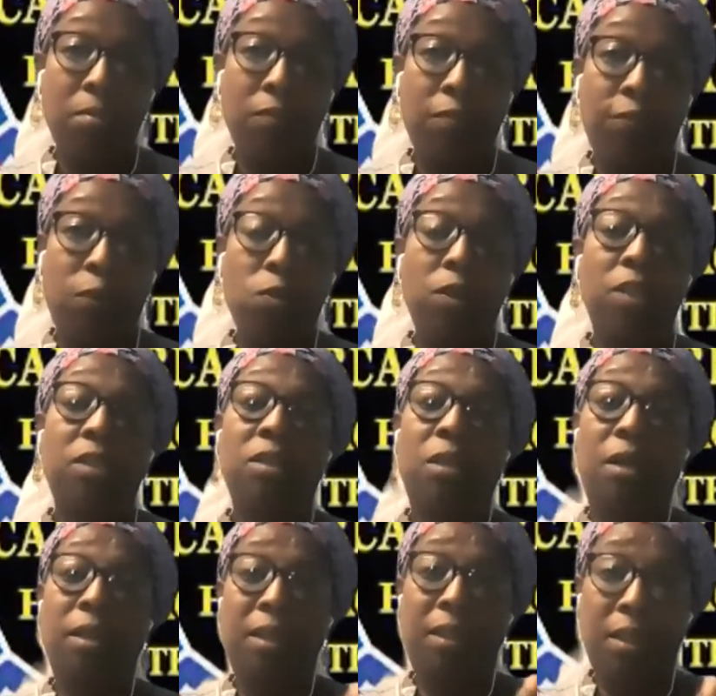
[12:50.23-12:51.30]
focus
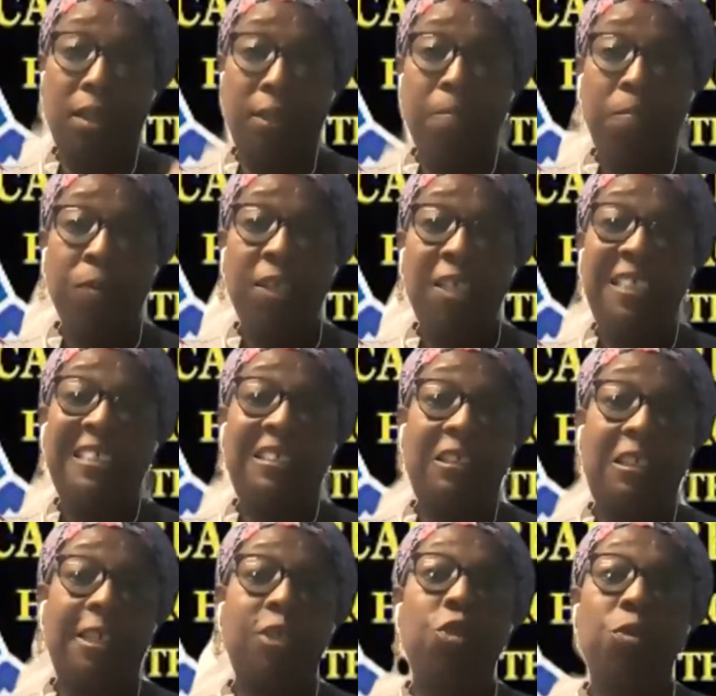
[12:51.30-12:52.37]
on the
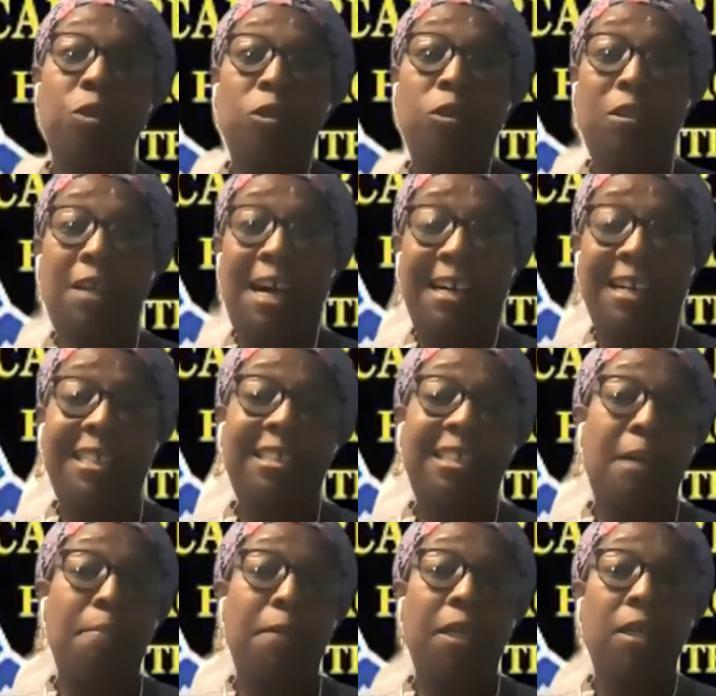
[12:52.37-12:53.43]
intellectual,
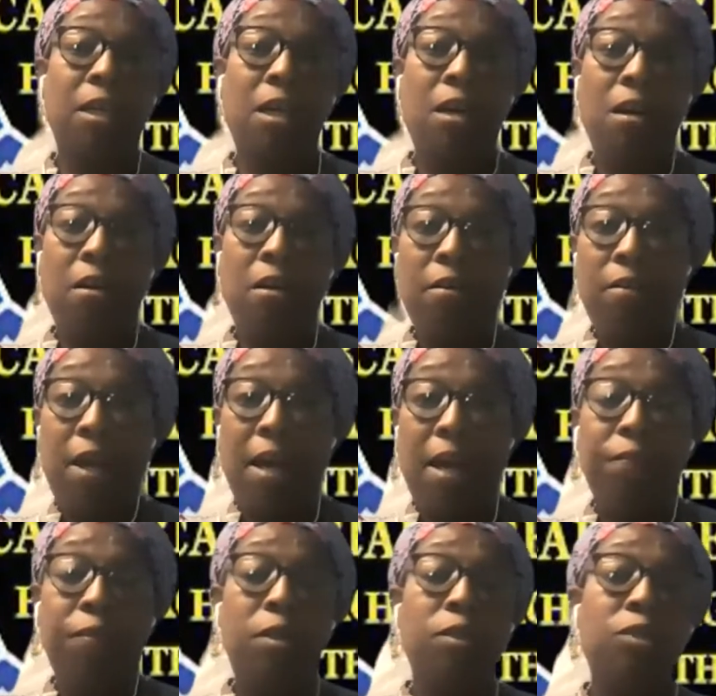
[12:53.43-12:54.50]
academic
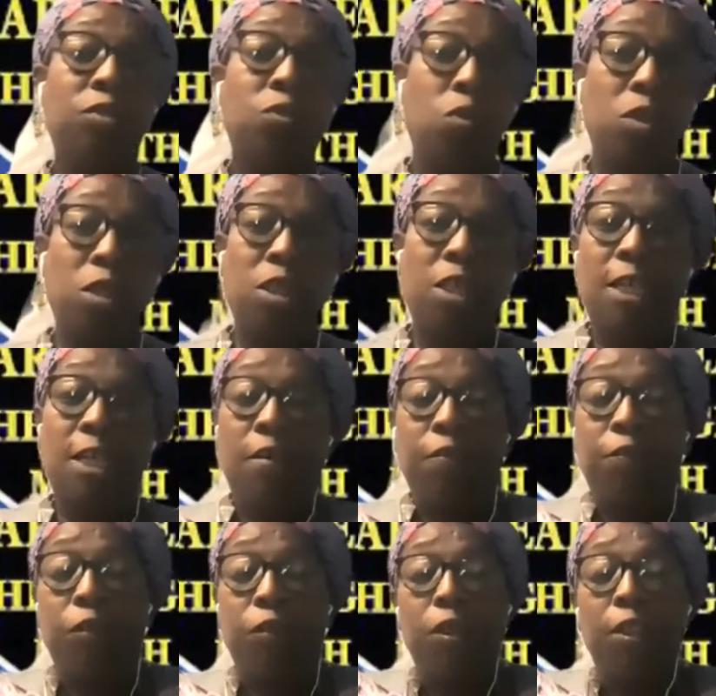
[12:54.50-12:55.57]
efforts, work
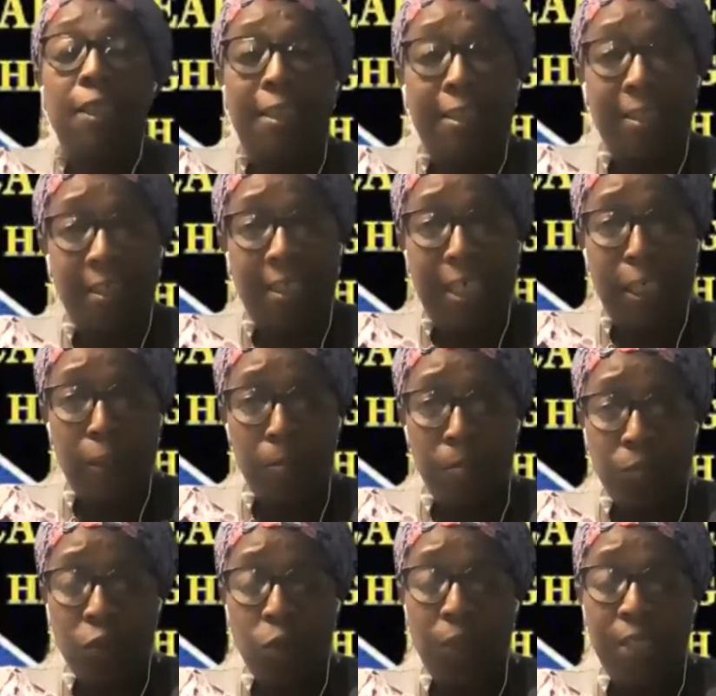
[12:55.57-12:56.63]
for CSA
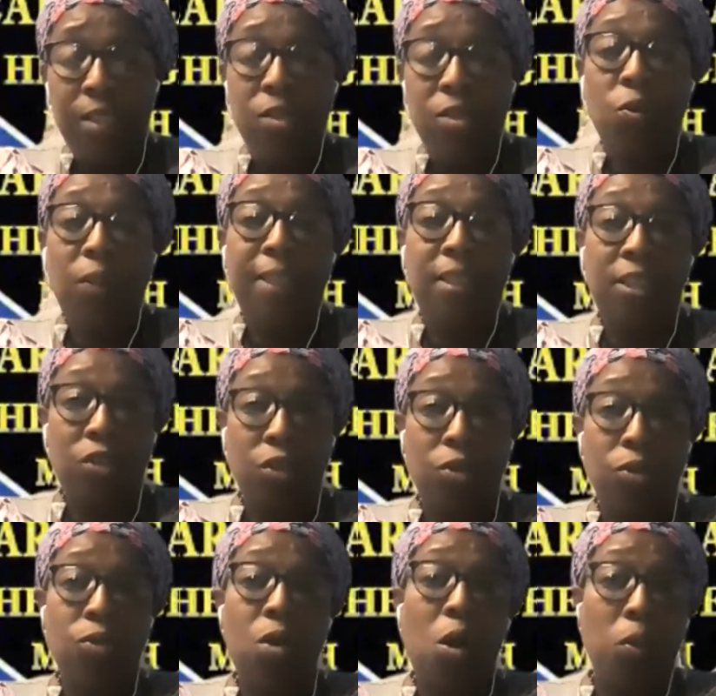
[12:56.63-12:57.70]

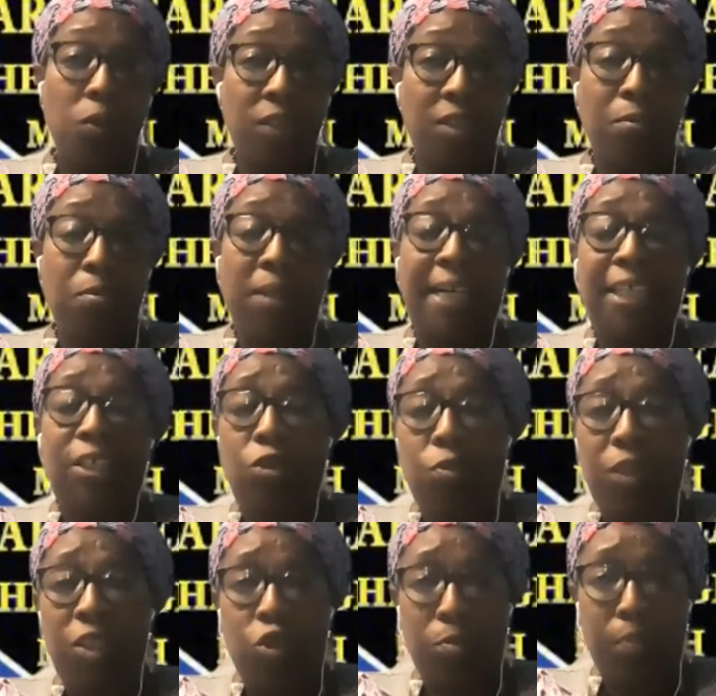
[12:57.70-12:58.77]
2022, hosted by
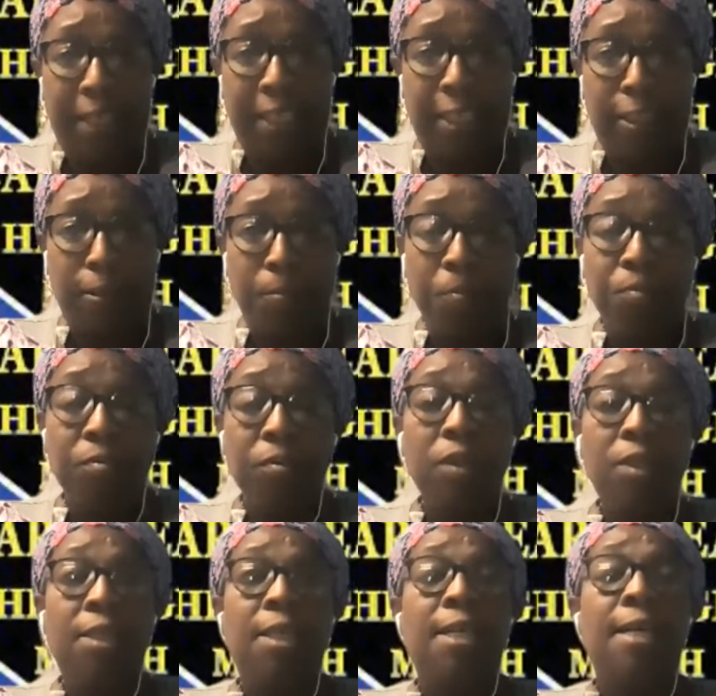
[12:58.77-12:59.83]
UWI Jamaica.
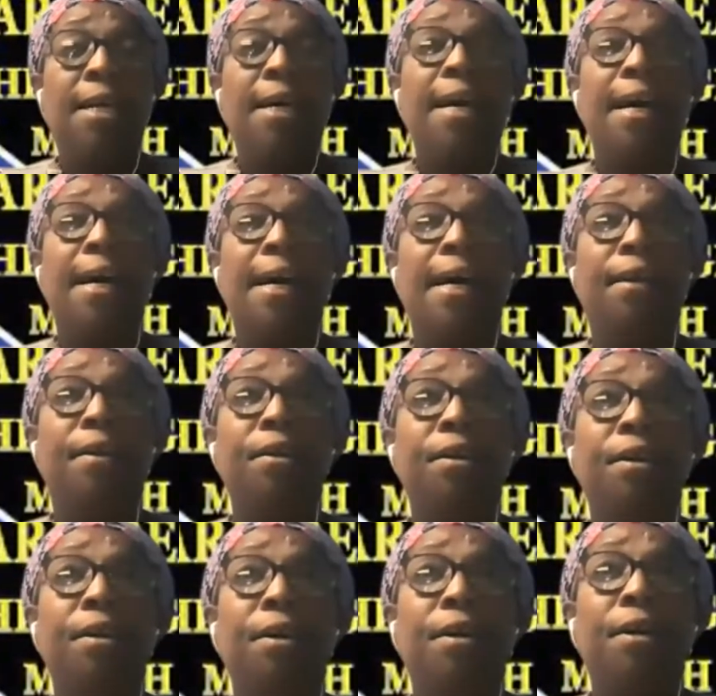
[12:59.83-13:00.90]
And
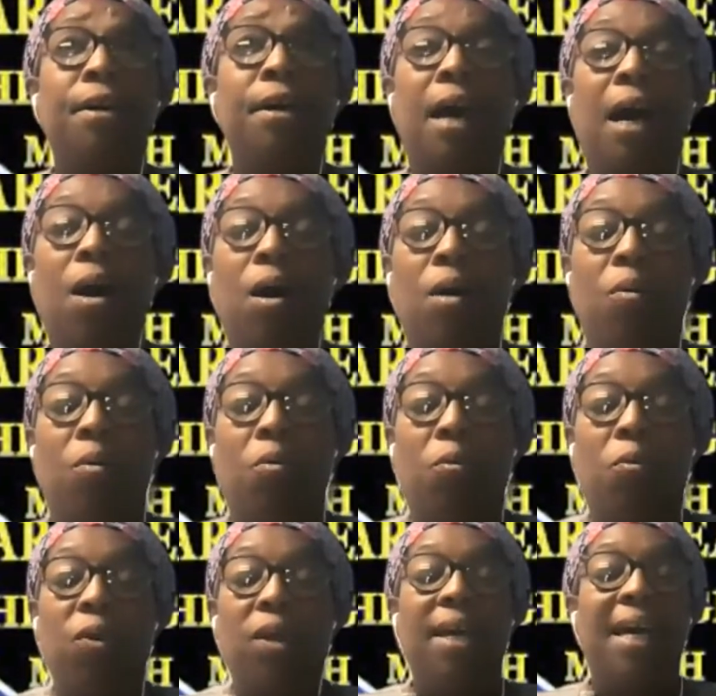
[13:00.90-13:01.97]

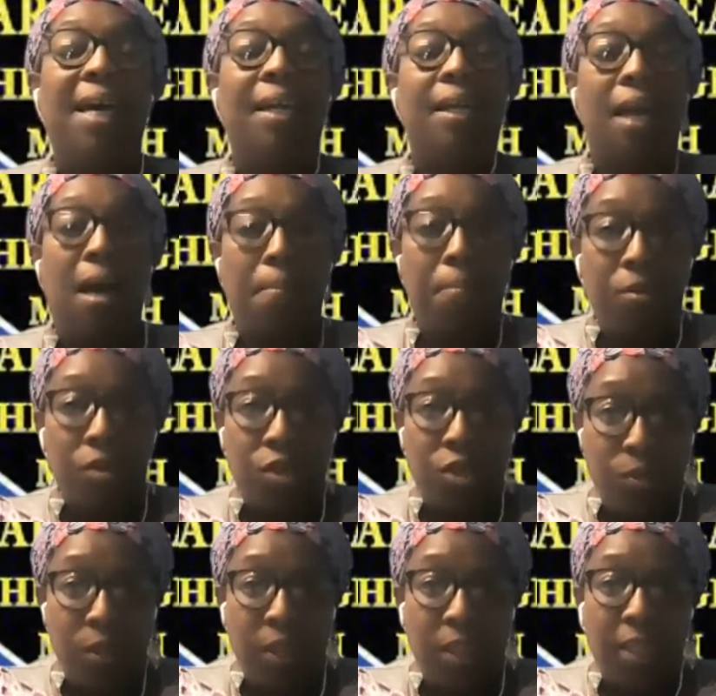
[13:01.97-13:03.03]
we had an
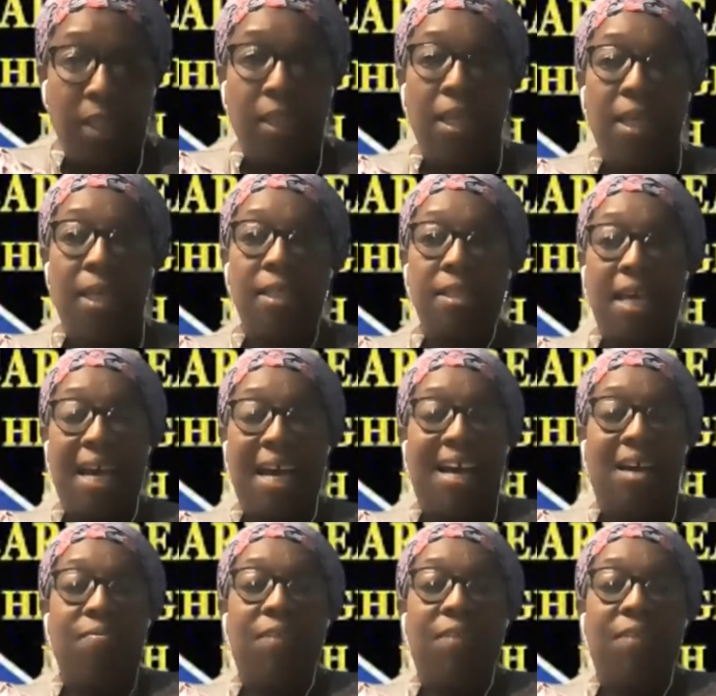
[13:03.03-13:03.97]
opportunity to have